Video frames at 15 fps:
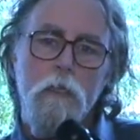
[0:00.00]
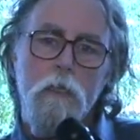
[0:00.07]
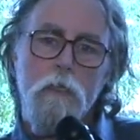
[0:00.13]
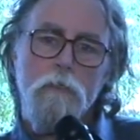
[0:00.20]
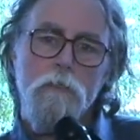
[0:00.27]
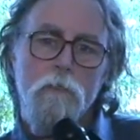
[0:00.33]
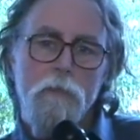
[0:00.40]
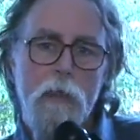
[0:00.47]

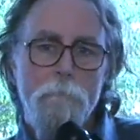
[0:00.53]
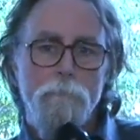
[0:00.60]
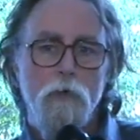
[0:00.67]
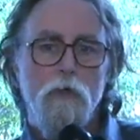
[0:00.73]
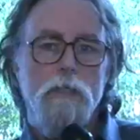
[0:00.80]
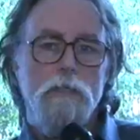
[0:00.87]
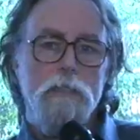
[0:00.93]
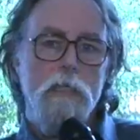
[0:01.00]
is that
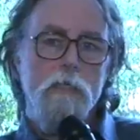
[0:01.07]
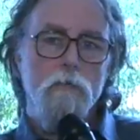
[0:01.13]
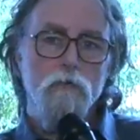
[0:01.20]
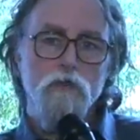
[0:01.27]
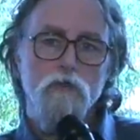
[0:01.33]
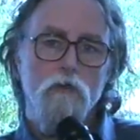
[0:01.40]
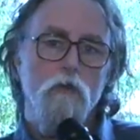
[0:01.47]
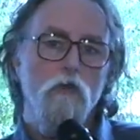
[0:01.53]
book
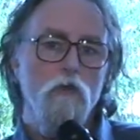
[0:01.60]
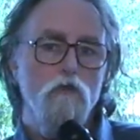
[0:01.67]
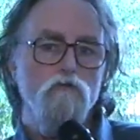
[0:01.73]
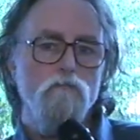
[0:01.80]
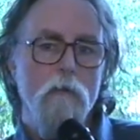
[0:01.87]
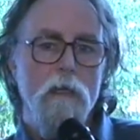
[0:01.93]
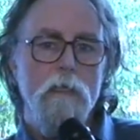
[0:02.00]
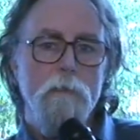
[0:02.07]
entails who
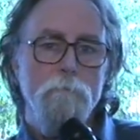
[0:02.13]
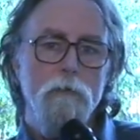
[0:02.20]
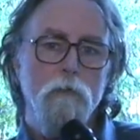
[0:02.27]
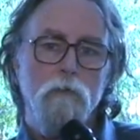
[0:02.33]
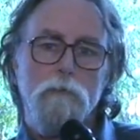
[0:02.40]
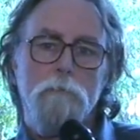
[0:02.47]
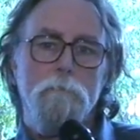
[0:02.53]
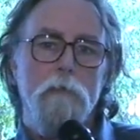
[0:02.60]
really
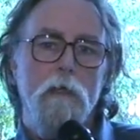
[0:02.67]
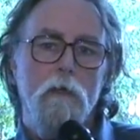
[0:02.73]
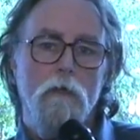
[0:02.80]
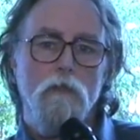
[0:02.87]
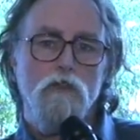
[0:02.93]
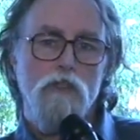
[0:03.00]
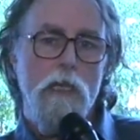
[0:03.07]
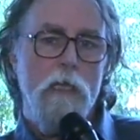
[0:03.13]
pulled the plug
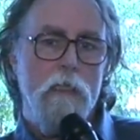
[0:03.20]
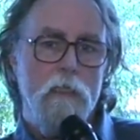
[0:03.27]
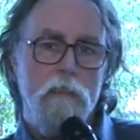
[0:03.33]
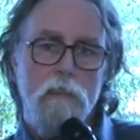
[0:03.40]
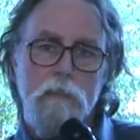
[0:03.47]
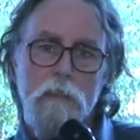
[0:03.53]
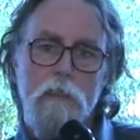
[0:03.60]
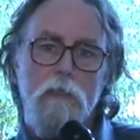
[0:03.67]
on Jack
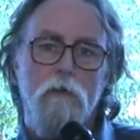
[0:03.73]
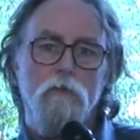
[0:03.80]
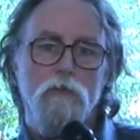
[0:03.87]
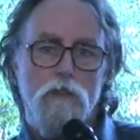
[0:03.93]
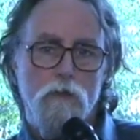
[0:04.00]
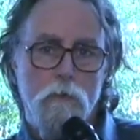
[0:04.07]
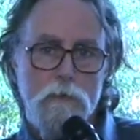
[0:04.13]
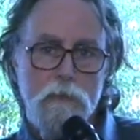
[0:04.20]
Kennedy on
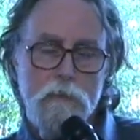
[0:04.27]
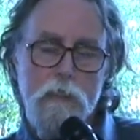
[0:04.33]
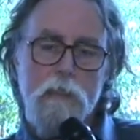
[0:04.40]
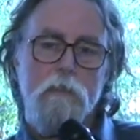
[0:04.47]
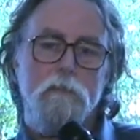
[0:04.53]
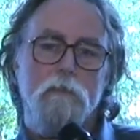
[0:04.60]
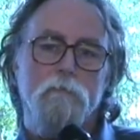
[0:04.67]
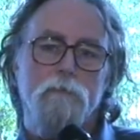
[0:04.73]
the
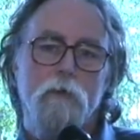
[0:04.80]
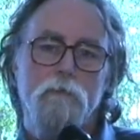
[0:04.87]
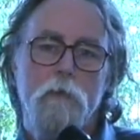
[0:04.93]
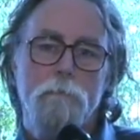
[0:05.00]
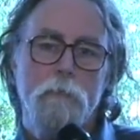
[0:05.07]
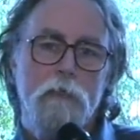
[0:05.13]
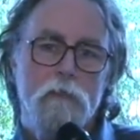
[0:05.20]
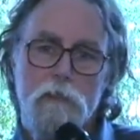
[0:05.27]
22nd of
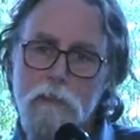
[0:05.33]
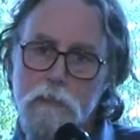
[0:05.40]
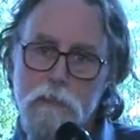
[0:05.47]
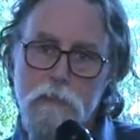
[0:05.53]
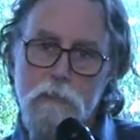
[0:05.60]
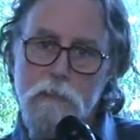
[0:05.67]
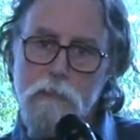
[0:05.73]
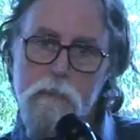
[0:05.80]
November
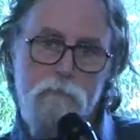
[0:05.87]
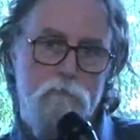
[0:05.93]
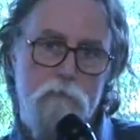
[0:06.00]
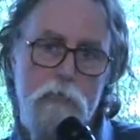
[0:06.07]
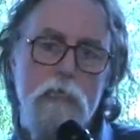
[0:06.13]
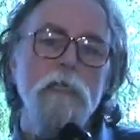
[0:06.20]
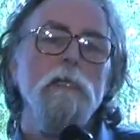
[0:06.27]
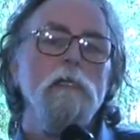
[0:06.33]

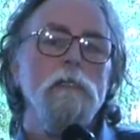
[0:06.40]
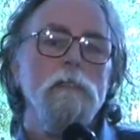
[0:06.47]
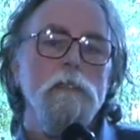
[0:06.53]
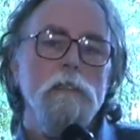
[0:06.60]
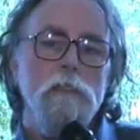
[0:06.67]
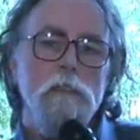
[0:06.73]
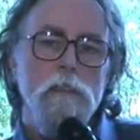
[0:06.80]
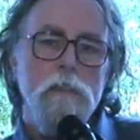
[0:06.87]
1963
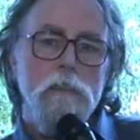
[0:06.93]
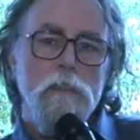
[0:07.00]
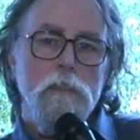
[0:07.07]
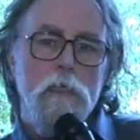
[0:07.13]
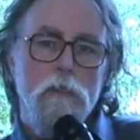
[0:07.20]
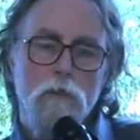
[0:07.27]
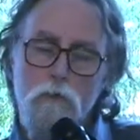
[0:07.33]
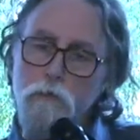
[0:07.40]

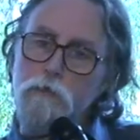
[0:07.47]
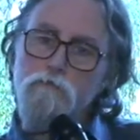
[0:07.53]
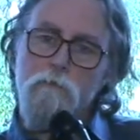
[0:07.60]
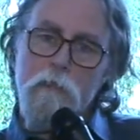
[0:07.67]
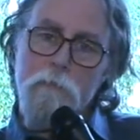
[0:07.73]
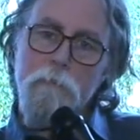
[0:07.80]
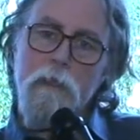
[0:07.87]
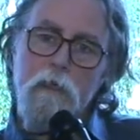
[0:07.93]
and who was
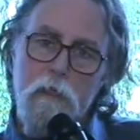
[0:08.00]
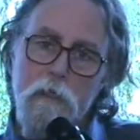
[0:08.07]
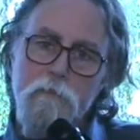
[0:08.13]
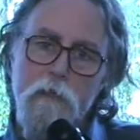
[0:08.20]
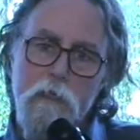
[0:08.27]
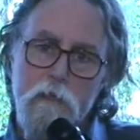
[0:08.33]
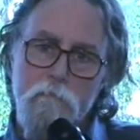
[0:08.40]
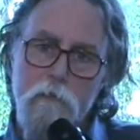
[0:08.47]
really behind
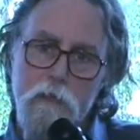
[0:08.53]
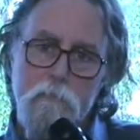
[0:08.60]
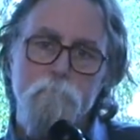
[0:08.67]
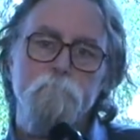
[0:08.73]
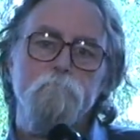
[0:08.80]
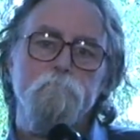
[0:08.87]
that event.